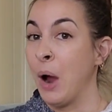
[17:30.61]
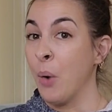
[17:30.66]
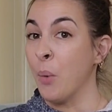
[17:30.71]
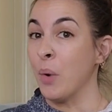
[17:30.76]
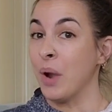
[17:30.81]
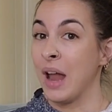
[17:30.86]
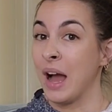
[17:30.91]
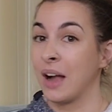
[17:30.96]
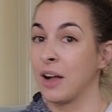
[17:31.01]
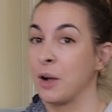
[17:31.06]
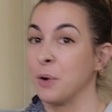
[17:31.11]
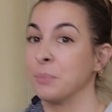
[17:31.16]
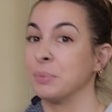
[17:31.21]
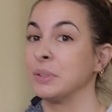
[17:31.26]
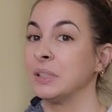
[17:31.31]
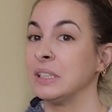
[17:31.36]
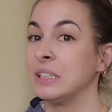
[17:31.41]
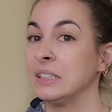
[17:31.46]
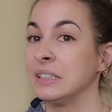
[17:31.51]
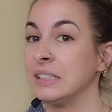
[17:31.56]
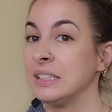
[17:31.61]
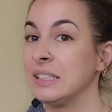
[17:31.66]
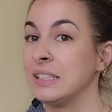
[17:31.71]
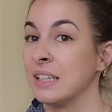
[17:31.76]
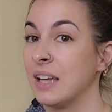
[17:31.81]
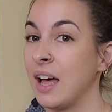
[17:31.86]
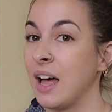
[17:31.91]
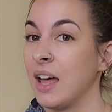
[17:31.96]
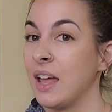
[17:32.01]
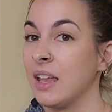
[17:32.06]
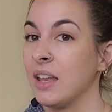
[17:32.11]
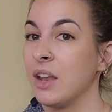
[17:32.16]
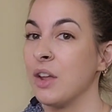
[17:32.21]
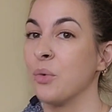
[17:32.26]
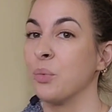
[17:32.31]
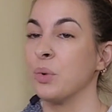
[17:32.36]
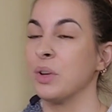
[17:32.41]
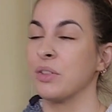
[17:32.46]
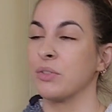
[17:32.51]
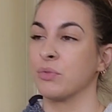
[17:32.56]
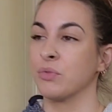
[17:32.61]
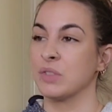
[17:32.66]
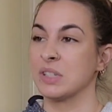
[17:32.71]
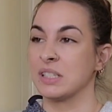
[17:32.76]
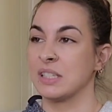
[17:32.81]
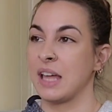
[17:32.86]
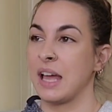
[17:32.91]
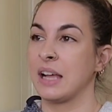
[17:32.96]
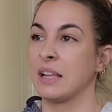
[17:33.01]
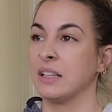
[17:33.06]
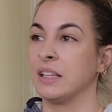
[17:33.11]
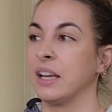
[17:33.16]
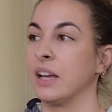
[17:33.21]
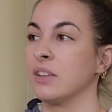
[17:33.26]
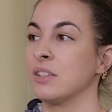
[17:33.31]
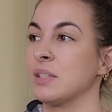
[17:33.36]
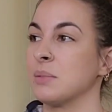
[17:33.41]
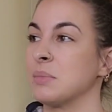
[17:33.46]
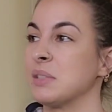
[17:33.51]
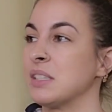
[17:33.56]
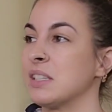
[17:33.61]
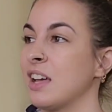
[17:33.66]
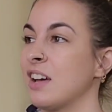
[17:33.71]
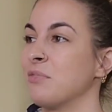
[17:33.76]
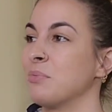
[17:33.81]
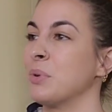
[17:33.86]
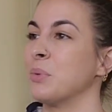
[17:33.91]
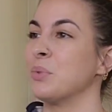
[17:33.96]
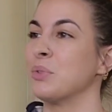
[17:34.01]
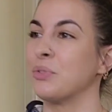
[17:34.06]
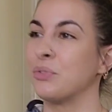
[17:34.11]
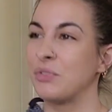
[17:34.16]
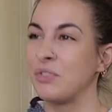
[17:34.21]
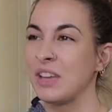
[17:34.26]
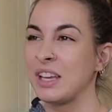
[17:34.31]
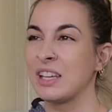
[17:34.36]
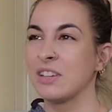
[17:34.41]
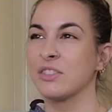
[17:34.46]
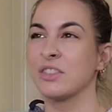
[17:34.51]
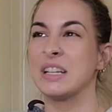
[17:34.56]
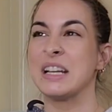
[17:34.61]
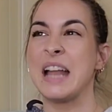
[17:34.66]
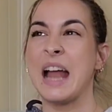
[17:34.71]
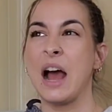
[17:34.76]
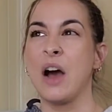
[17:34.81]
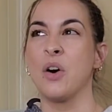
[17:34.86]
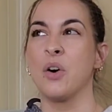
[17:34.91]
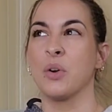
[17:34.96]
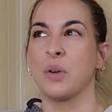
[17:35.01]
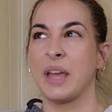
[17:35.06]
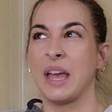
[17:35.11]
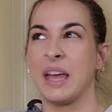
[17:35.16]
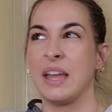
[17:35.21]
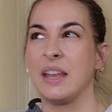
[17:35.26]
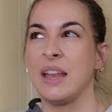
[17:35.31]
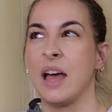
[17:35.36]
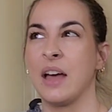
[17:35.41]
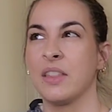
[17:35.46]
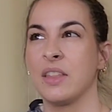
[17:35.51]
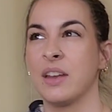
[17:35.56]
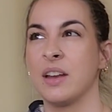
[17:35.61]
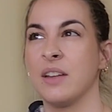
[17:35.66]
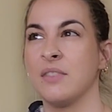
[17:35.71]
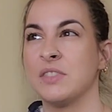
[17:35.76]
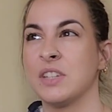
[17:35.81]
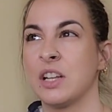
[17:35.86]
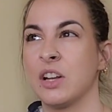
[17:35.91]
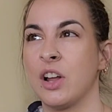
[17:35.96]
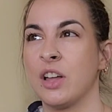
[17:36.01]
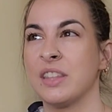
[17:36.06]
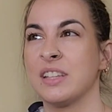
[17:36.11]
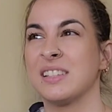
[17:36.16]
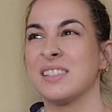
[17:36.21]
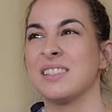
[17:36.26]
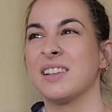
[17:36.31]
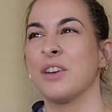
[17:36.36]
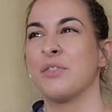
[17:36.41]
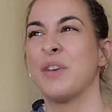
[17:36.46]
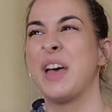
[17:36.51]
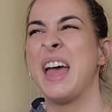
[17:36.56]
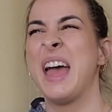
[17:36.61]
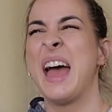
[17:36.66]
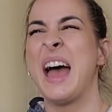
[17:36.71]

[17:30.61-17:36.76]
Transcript: We're not completely done with recycling out some stuff, but we're figuring out, okay, now that I've done all this stuff,